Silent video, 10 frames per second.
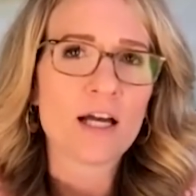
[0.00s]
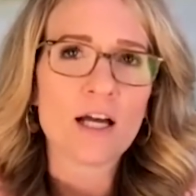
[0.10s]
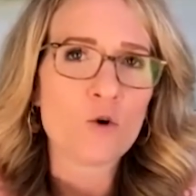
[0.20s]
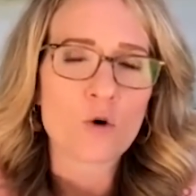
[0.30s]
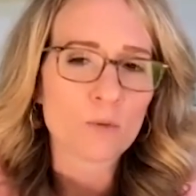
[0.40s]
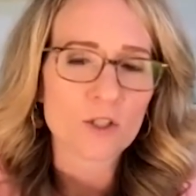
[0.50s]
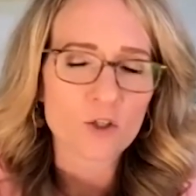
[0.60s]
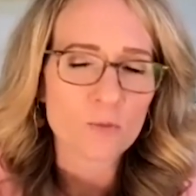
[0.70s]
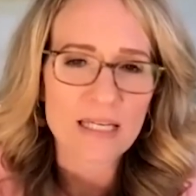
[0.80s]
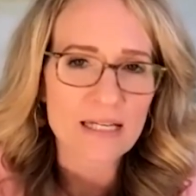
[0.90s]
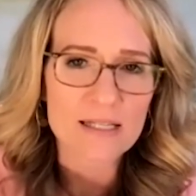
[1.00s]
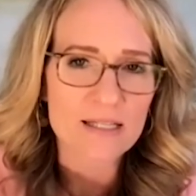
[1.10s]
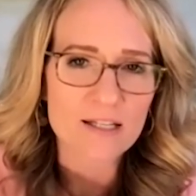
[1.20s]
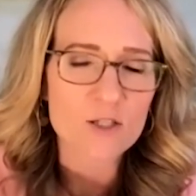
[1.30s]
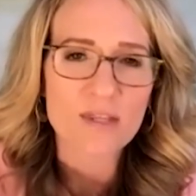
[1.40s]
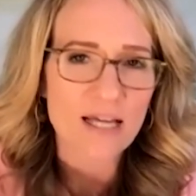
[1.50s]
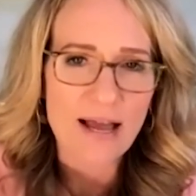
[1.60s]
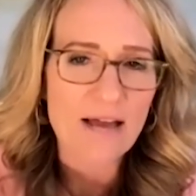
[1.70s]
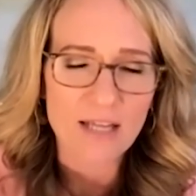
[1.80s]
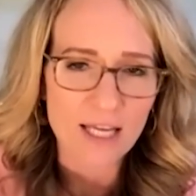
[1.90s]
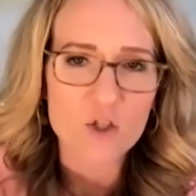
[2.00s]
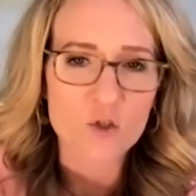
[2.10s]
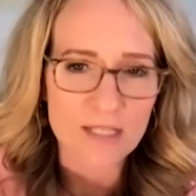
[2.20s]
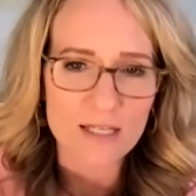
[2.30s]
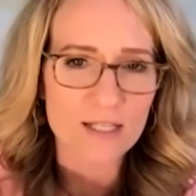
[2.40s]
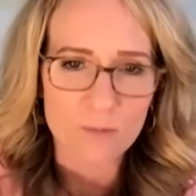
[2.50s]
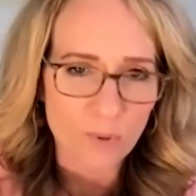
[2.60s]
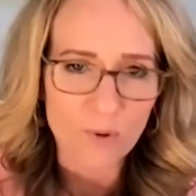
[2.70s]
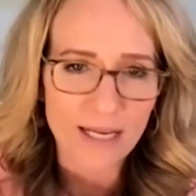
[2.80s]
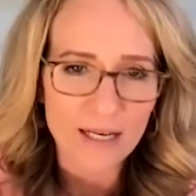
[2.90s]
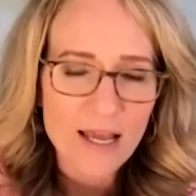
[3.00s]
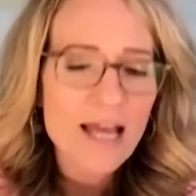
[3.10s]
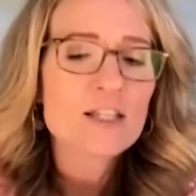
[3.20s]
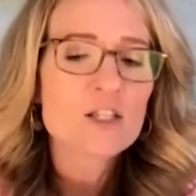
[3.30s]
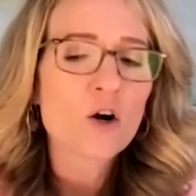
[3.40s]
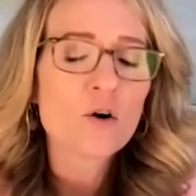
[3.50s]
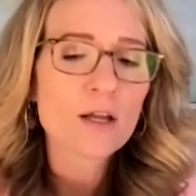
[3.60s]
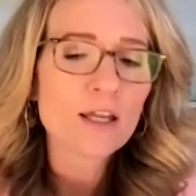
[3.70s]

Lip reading: a normal human existence without having issues at some point. So,